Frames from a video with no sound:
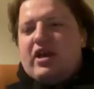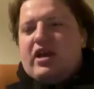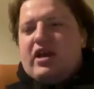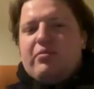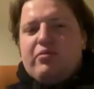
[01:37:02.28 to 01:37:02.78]
right,
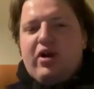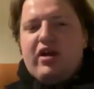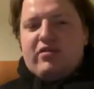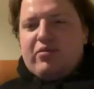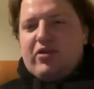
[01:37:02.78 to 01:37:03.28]
yeah.
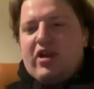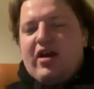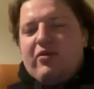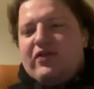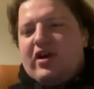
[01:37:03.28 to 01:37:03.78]
We're
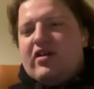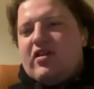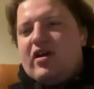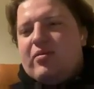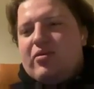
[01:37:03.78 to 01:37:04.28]

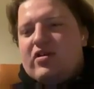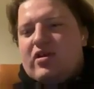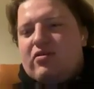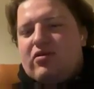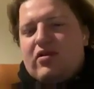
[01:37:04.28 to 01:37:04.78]
fucked.
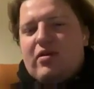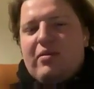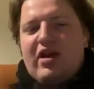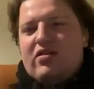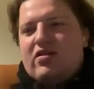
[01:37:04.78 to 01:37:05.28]
Breakdown's a
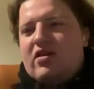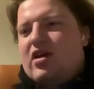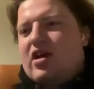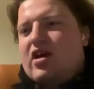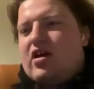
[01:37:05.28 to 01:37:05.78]
mess.
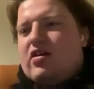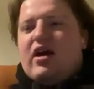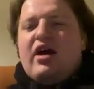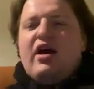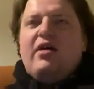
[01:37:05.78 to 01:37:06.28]

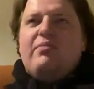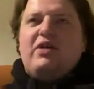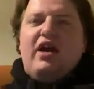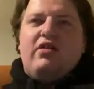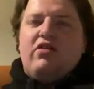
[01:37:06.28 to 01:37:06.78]

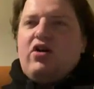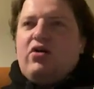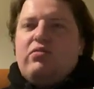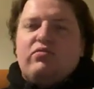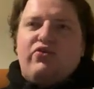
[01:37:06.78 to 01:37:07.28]

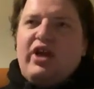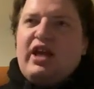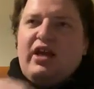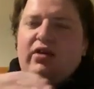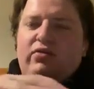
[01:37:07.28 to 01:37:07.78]
So
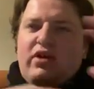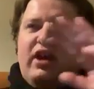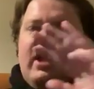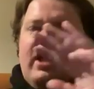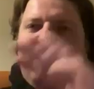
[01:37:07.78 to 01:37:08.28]
really,
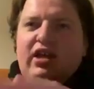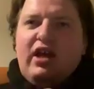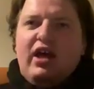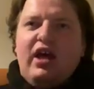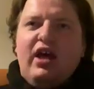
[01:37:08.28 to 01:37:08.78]
really
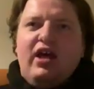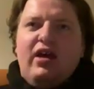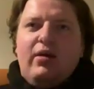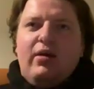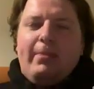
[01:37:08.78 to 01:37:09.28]

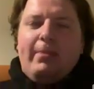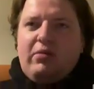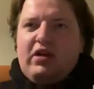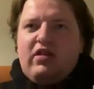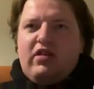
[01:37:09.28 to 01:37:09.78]
going
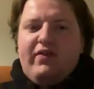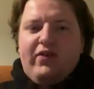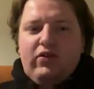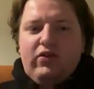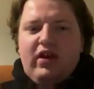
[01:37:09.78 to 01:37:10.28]
to be a tough
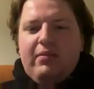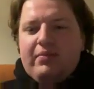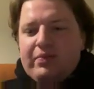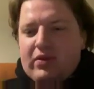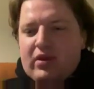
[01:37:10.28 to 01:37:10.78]
whole time.
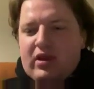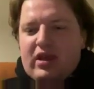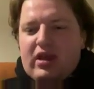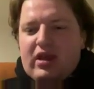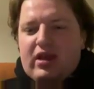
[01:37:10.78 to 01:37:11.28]

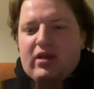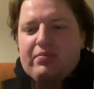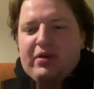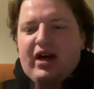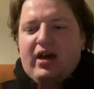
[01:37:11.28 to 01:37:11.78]

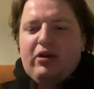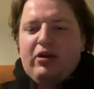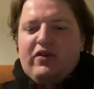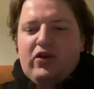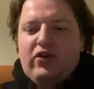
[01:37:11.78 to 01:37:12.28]
But I'm
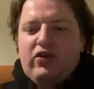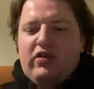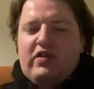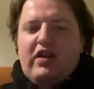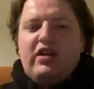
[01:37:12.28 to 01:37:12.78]
looking forward to
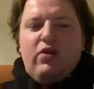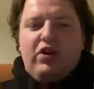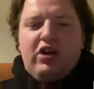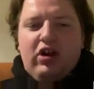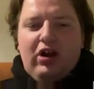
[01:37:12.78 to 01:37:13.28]
it. Sunday,
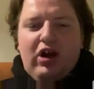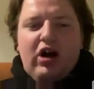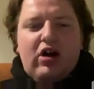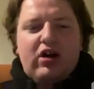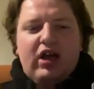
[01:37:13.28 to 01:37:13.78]

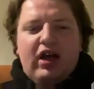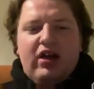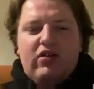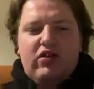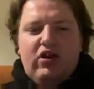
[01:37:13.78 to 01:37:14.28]
1:00. I
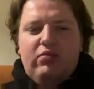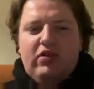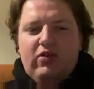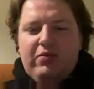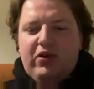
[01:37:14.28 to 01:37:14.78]
assume
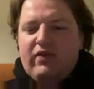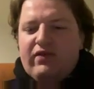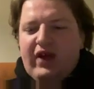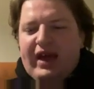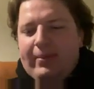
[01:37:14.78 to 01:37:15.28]
this will be on
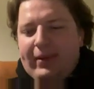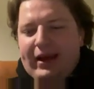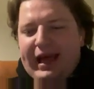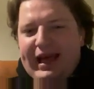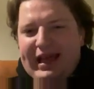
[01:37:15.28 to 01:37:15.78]

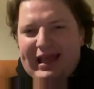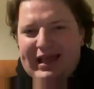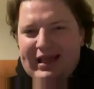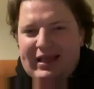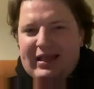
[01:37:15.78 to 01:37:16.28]
Viaplay.